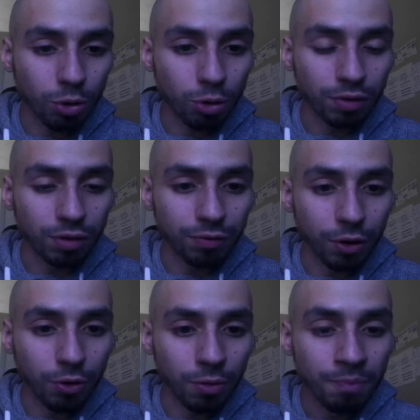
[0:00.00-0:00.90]
over the
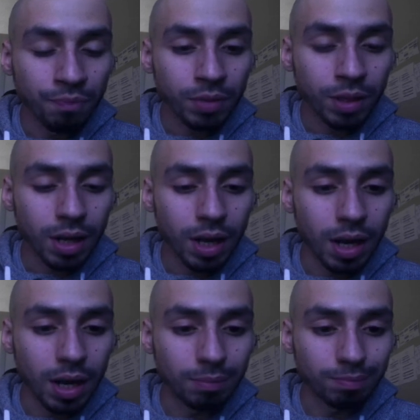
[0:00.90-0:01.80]
phone.
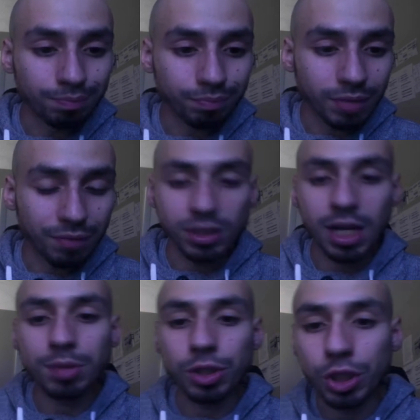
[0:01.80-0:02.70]
If it's
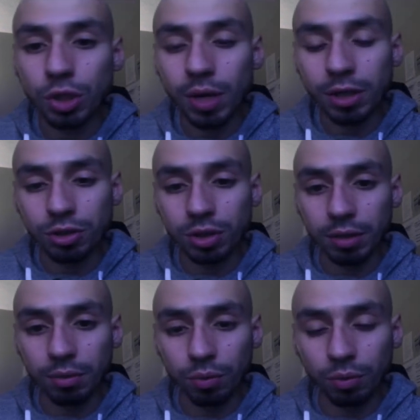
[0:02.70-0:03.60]
option 2, I
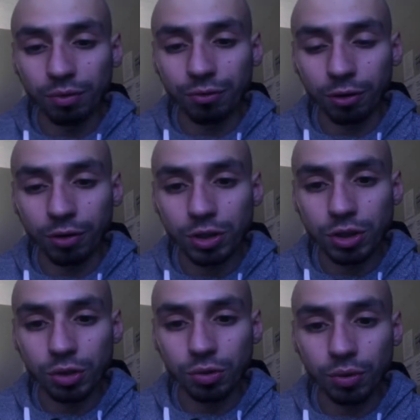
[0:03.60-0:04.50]
usually would refer this
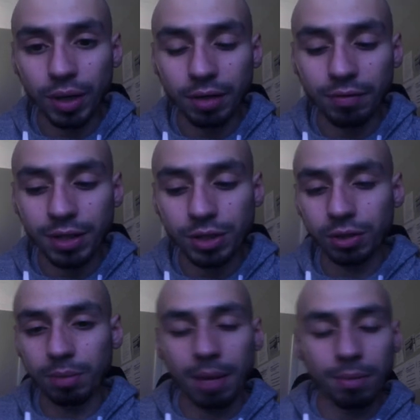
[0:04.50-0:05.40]
to an
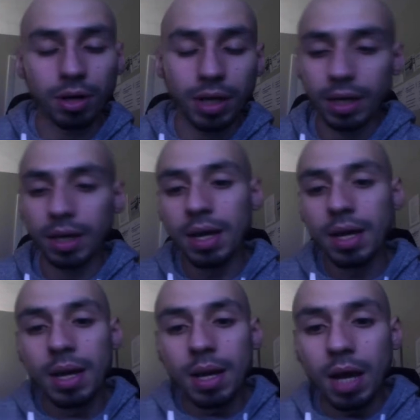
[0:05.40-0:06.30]
investor in my market.
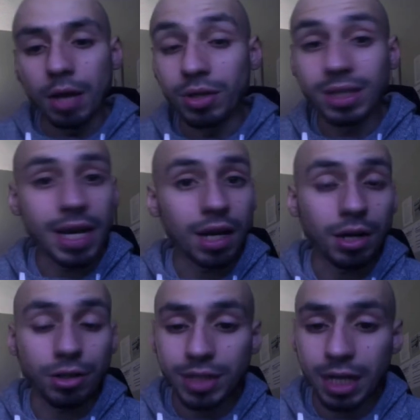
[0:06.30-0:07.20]
You could take it
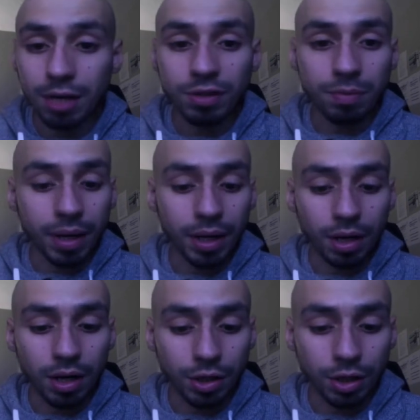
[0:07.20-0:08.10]
on yourself depending
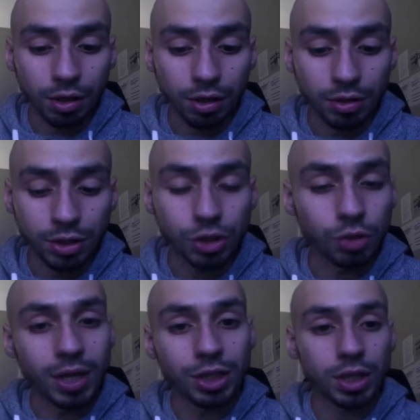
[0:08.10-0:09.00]
on your
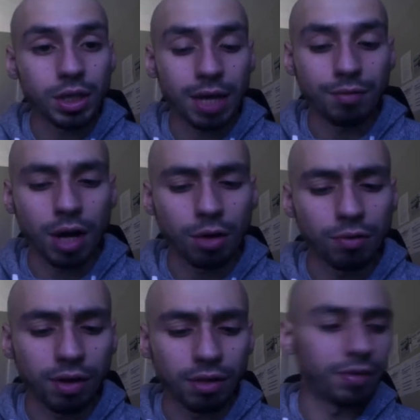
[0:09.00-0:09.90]
situation. I've gone
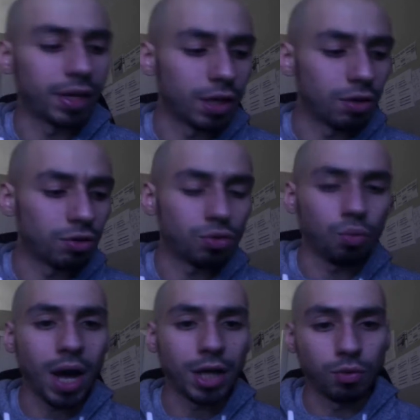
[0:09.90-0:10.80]
over other videos
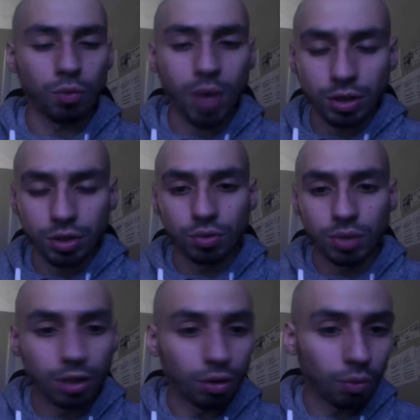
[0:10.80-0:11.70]
why you would want to do
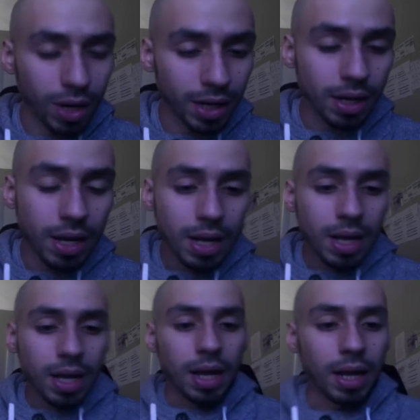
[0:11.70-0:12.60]
either one,
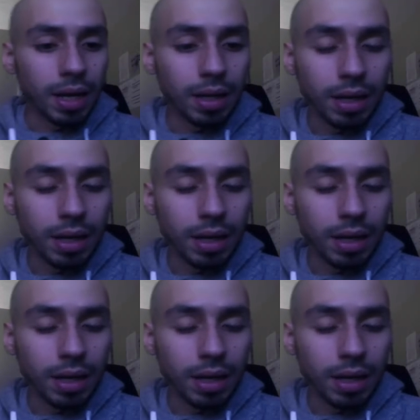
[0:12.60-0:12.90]
and